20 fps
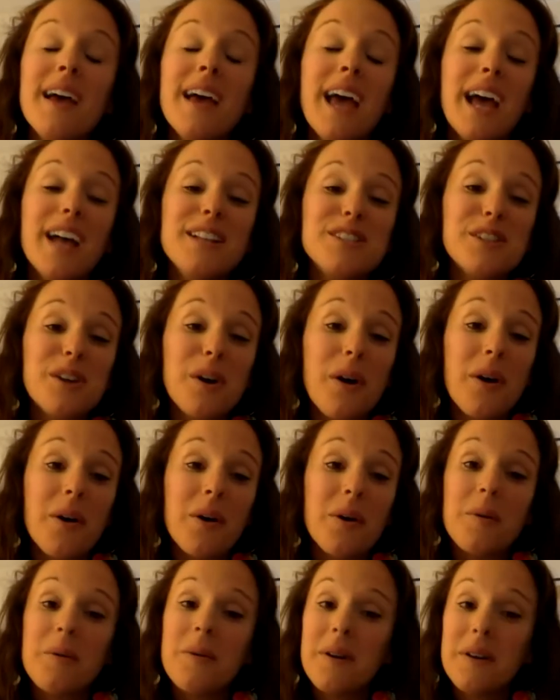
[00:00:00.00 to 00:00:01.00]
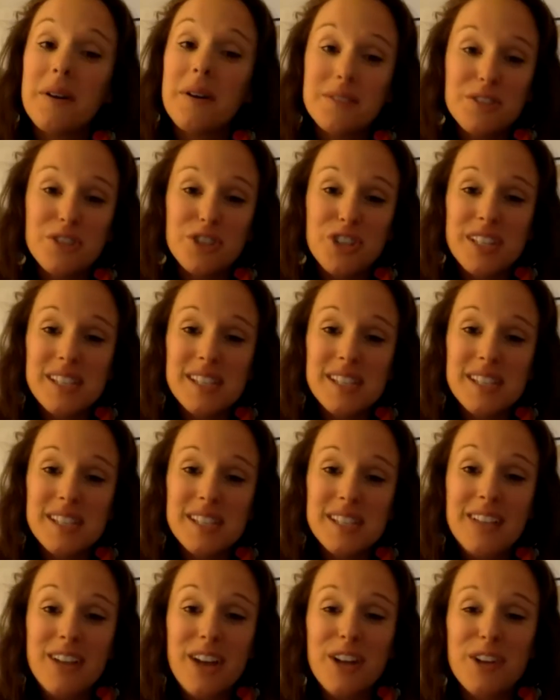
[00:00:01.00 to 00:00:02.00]
And so, just
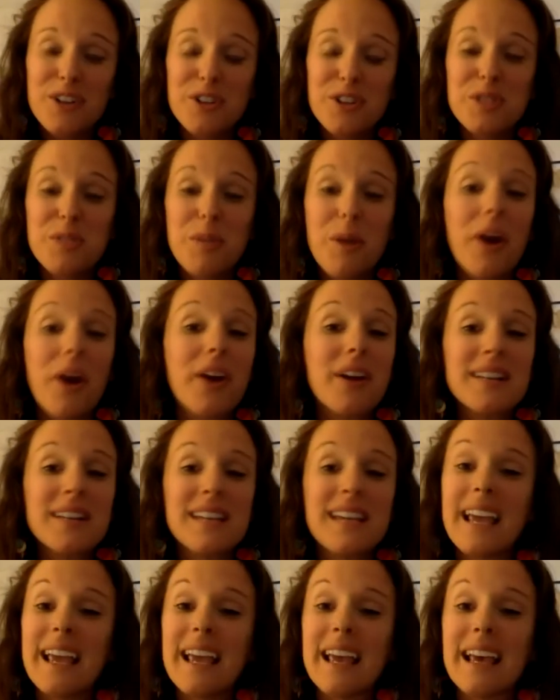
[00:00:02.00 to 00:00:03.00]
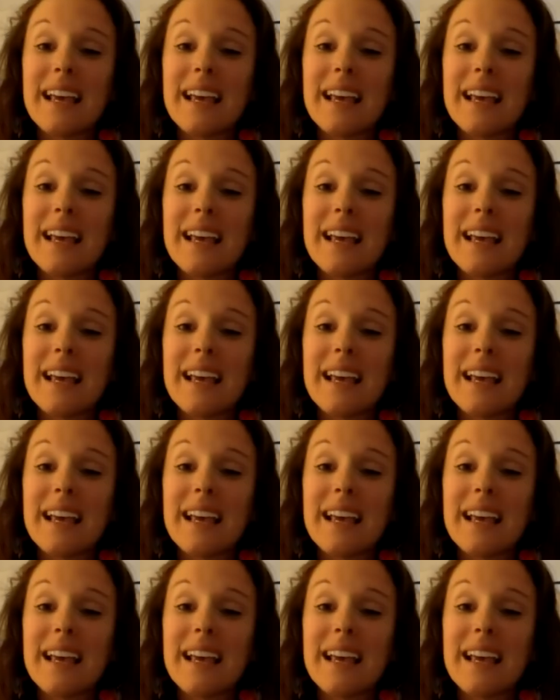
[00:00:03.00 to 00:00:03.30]
like Dr. Smartt and